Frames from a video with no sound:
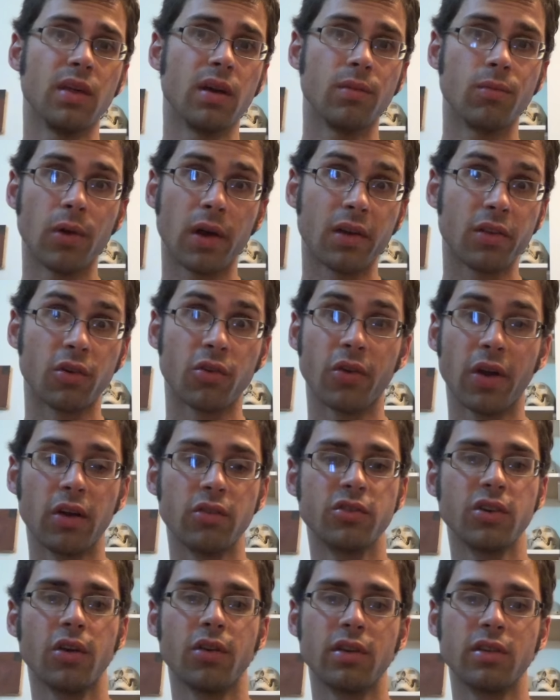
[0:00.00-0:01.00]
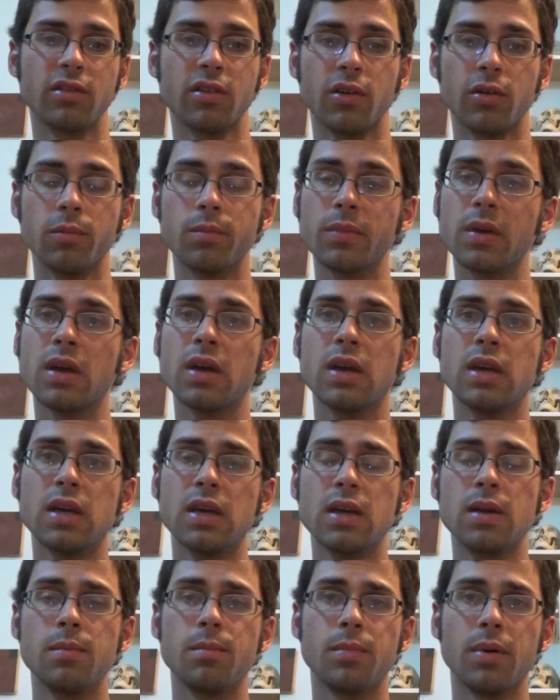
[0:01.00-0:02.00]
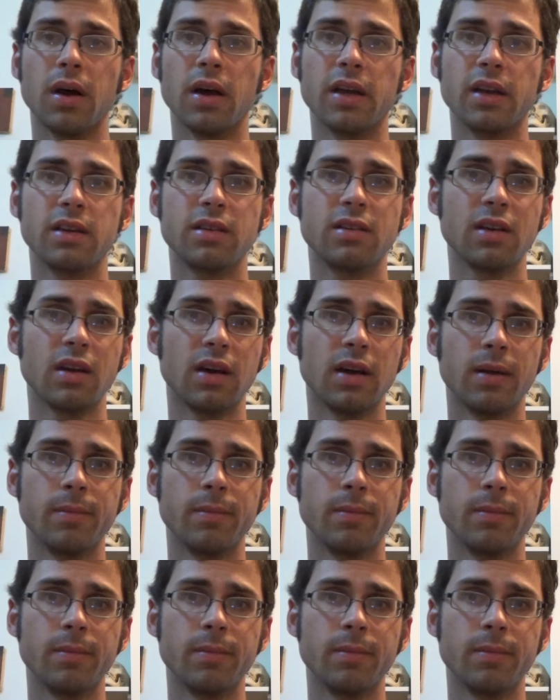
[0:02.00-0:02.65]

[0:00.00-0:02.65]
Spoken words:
that regular ground cherries do. But,